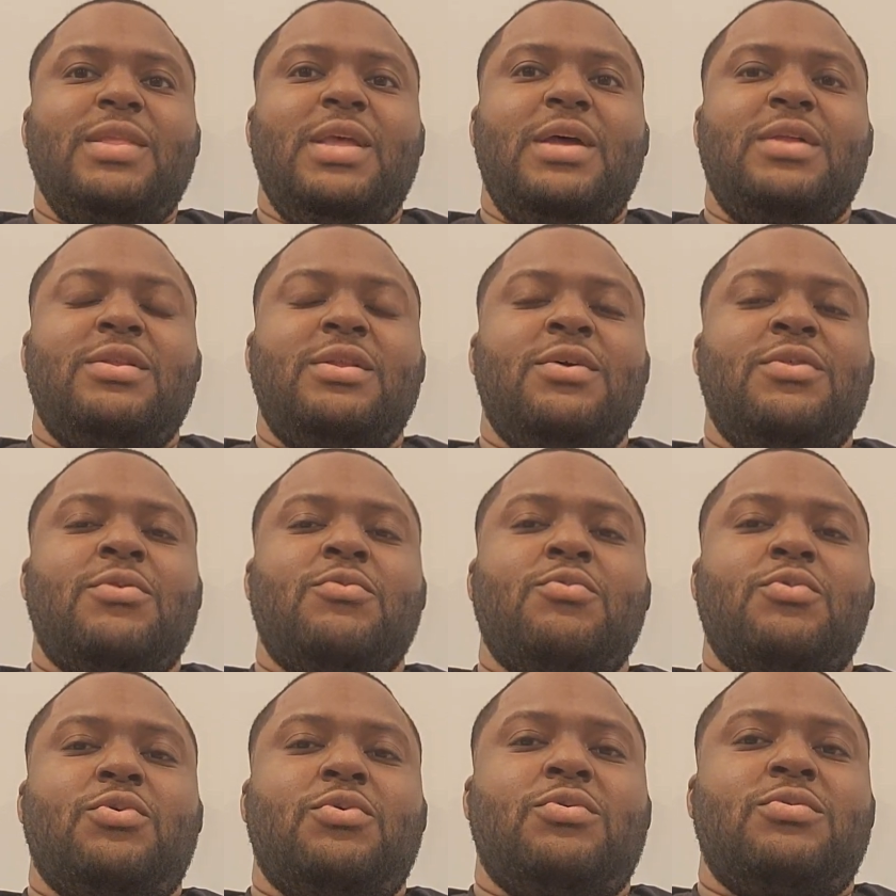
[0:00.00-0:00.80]
Another
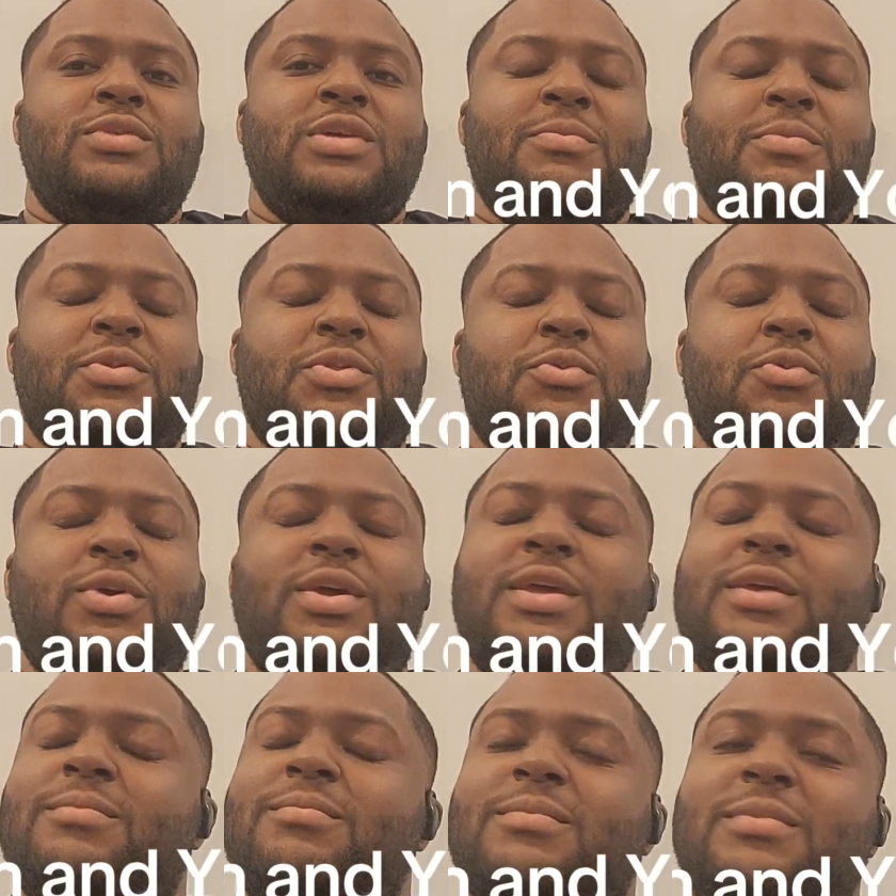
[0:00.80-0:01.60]
rule, number
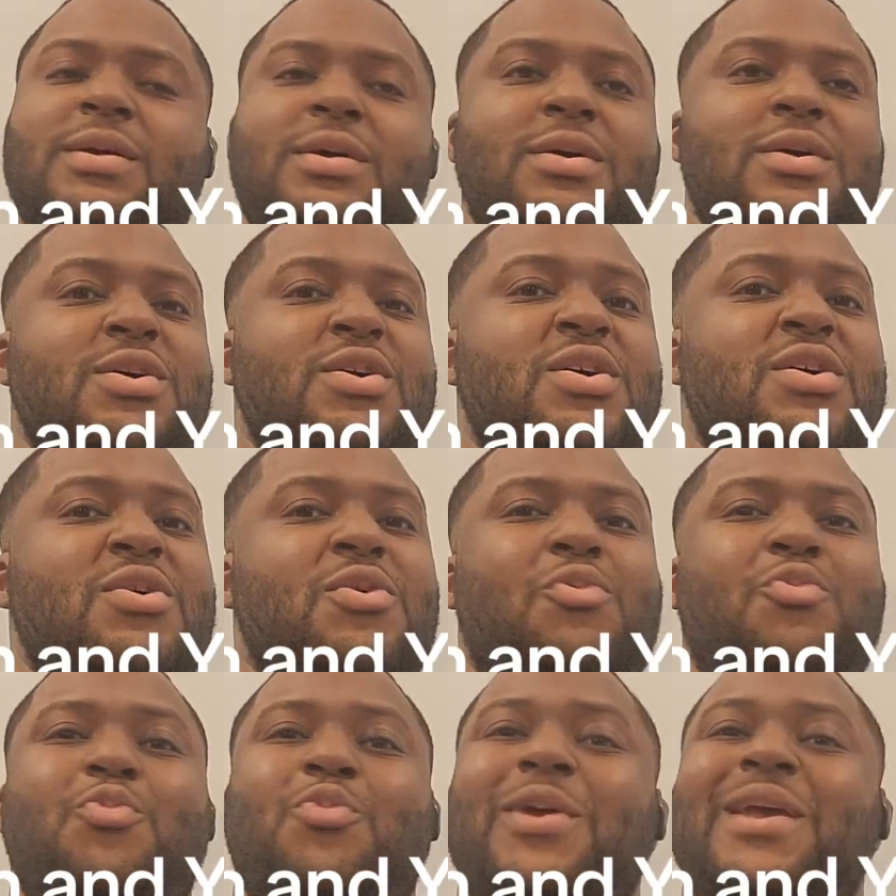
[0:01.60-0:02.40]
3,
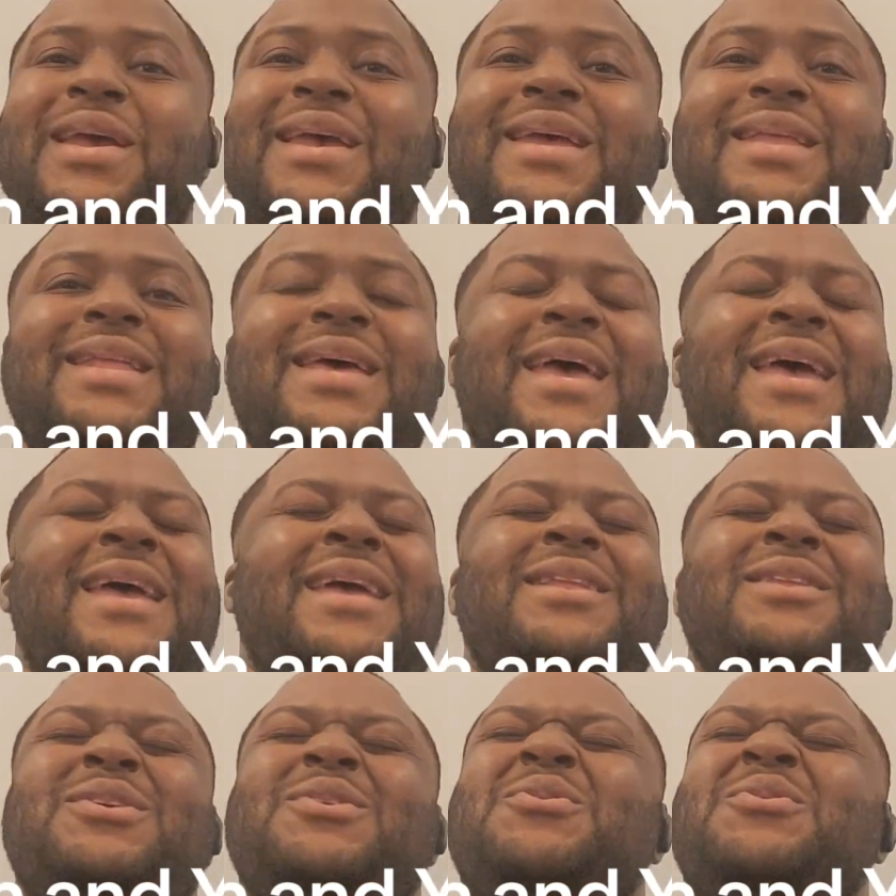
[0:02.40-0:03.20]
win
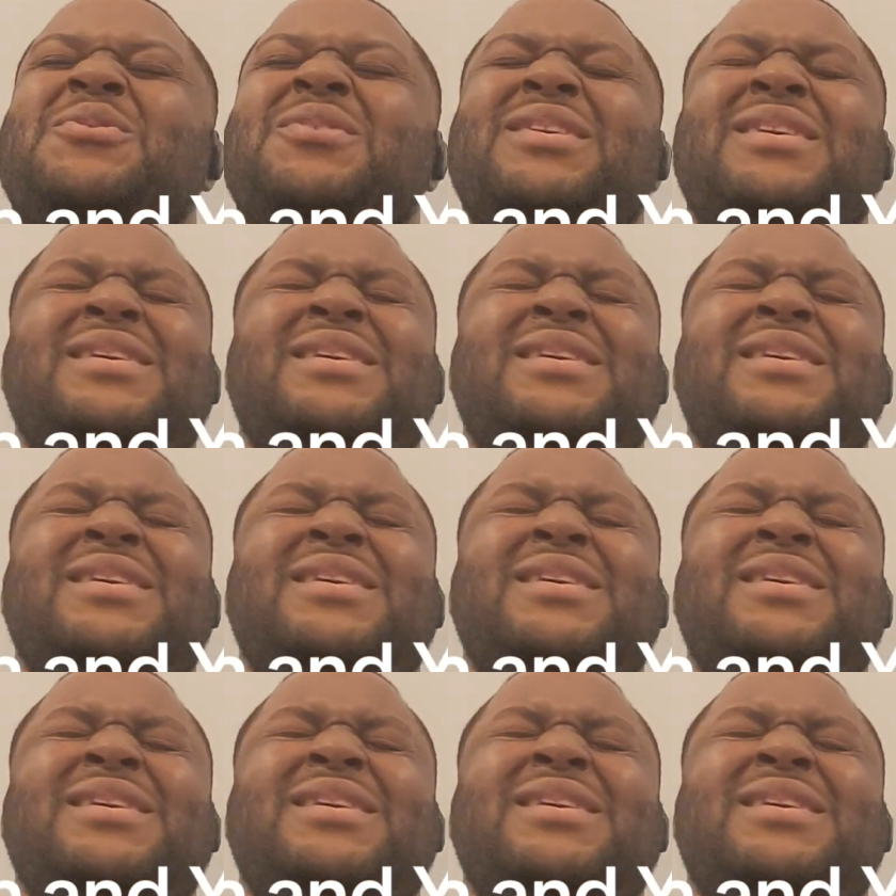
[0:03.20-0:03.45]
and you're